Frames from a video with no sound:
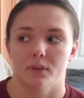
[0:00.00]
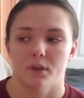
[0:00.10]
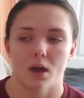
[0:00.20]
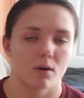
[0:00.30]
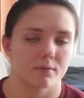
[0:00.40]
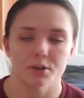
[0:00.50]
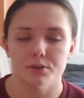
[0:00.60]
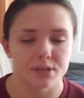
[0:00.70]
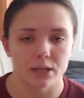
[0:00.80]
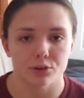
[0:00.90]
however you
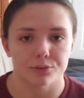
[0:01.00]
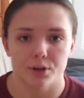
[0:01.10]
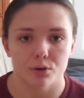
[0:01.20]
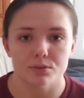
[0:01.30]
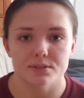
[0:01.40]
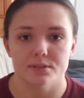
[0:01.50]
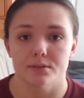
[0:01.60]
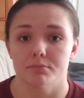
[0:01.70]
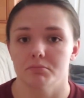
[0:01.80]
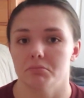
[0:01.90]
take your notes,
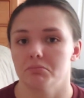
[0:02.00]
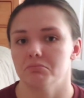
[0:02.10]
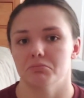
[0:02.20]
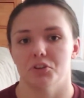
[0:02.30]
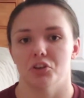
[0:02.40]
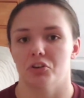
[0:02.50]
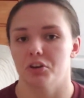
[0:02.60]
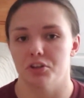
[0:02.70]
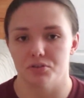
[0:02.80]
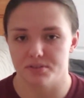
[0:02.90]
you're
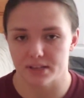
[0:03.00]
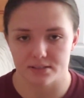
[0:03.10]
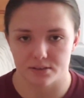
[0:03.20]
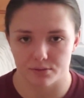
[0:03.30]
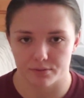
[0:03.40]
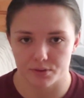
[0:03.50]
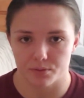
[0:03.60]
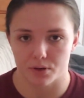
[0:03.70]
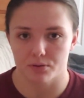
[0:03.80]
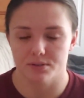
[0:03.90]
going to use days to review
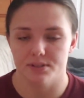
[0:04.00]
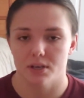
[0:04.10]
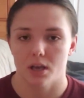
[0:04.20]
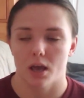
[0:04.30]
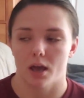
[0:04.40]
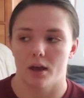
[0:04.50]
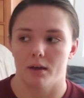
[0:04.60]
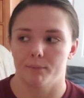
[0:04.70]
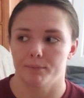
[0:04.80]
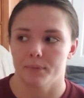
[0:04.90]
those,
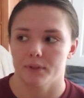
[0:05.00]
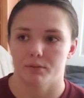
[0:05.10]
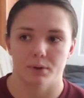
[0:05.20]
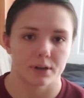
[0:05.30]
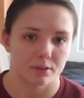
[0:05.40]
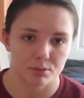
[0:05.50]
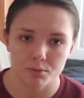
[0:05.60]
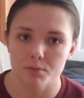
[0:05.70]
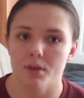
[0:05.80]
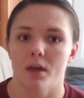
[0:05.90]
reading
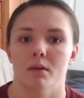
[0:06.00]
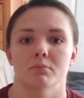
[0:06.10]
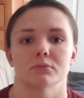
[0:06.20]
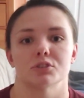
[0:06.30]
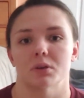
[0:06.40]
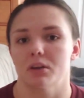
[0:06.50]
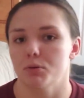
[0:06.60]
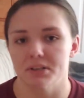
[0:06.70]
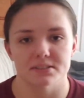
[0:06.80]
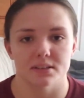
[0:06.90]
through them, doing
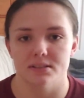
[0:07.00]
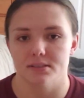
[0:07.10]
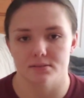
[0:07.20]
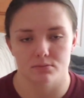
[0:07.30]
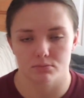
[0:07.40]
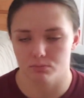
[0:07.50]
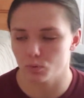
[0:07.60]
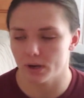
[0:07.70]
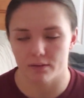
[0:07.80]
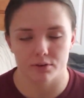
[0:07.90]
Quizlets,
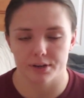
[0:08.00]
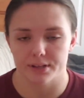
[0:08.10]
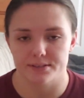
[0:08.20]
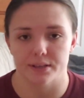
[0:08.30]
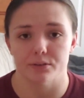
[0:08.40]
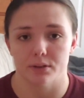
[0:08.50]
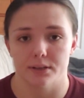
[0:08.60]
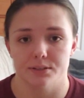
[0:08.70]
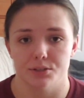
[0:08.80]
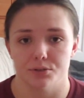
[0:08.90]
whatever it is that you
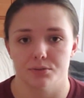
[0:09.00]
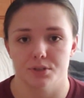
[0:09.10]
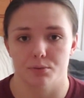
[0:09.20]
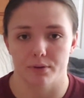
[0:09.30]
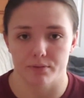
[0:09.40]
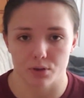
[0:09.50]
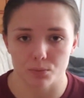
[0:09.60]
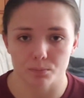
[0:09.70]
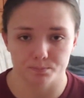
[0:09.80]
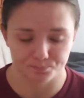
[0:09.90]
like to do to review.